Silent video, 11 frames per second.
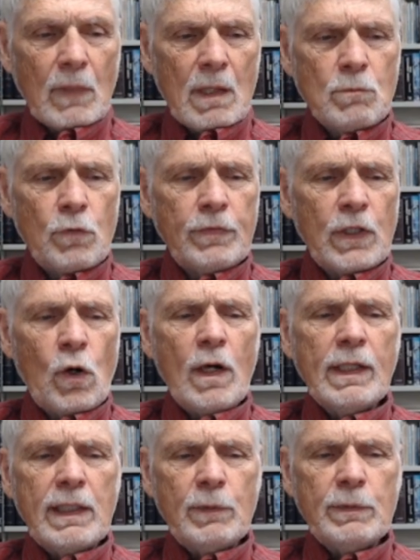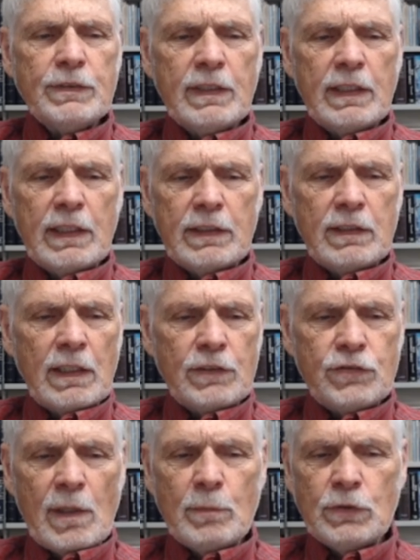moving on here, we see that
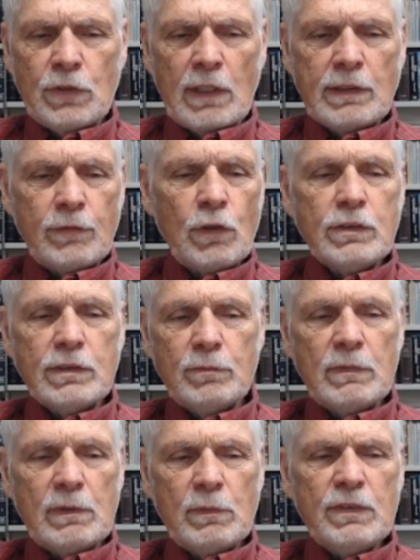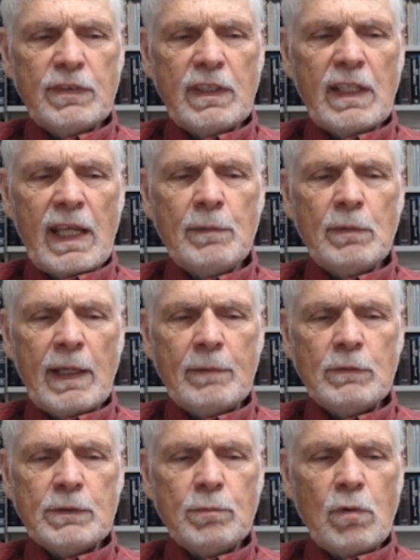Shem was not the first, and we'll see that Abraham
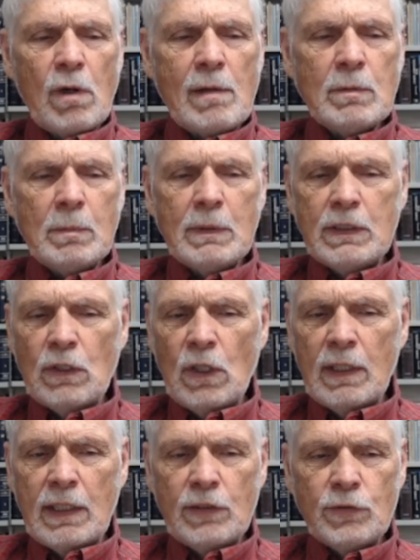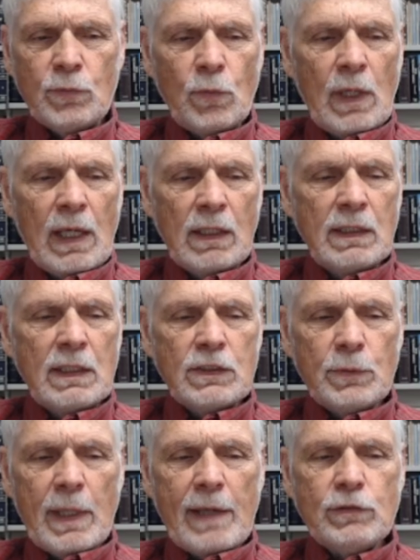was probably not as well. So
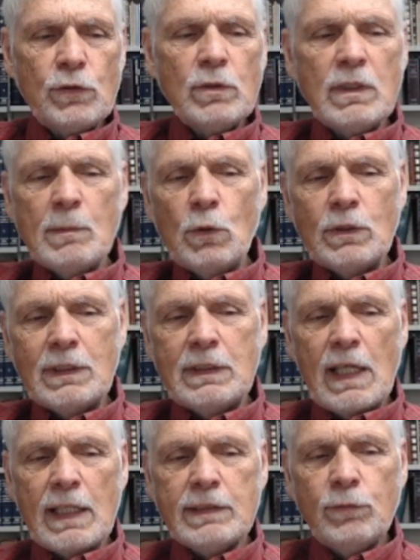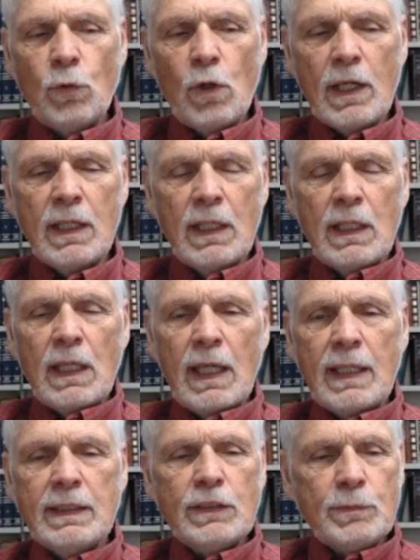we have to do a little more detective work,
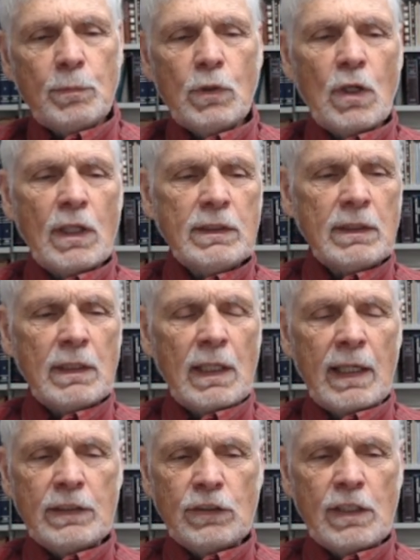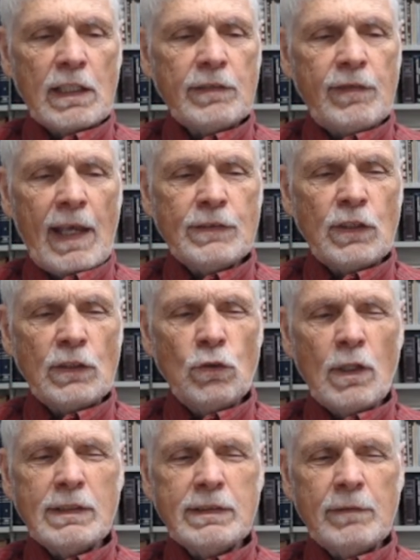and let's put on detective hats and
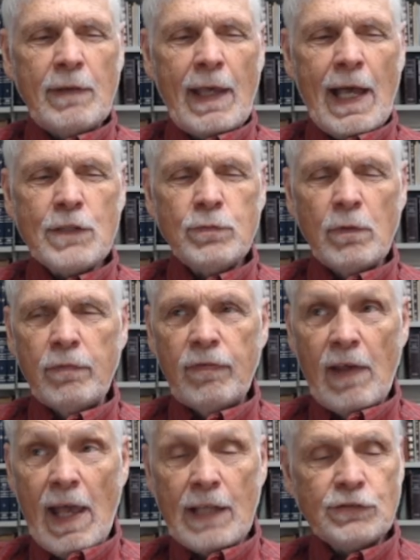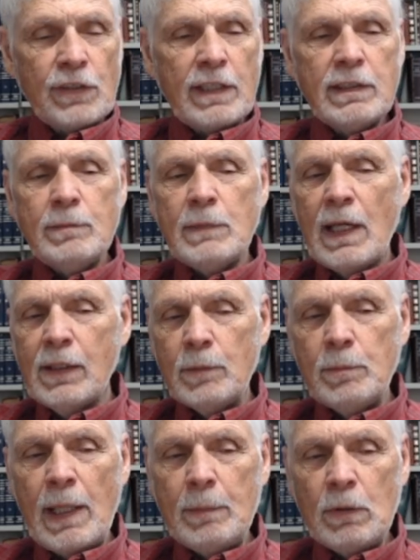look at some actual facts, get them down on
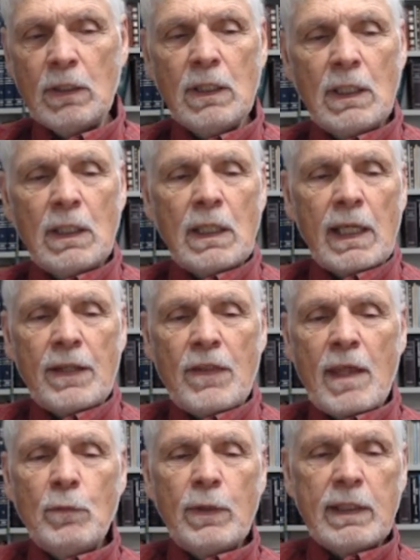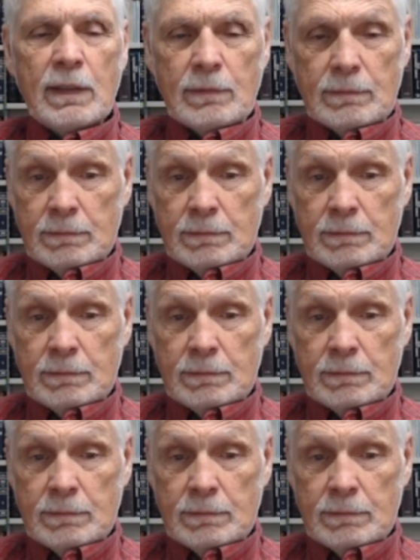paper, and then we can